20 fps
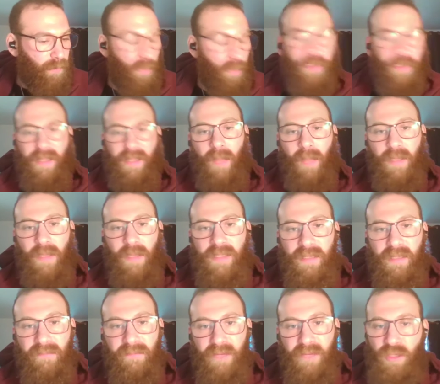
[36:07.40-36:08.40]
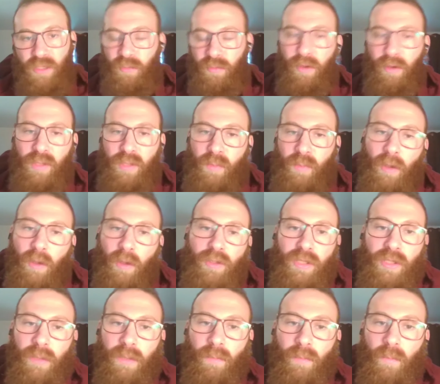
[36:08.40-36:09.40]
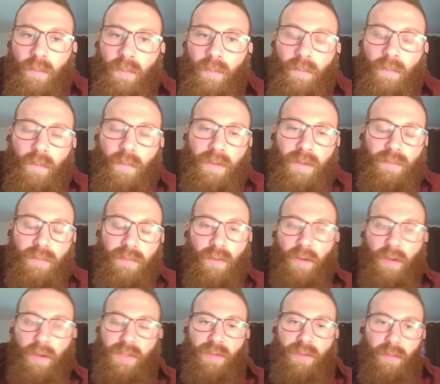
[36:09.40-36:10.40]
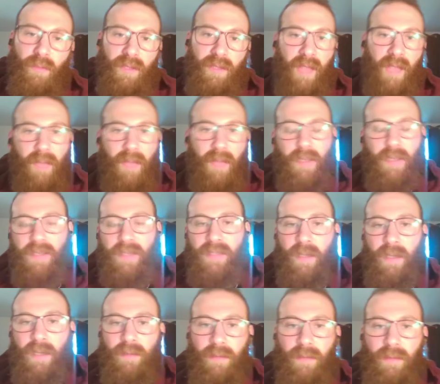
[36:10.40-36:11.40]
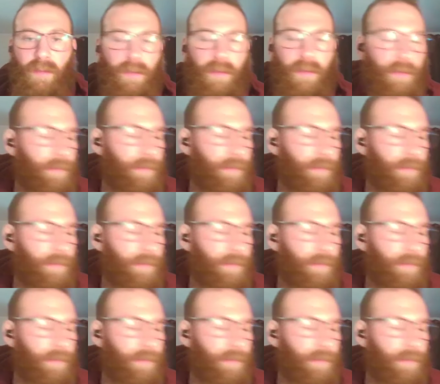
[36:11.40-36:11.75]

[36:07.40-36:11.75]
thermodynamics and inflationary cosmology with regards to thermodynamics and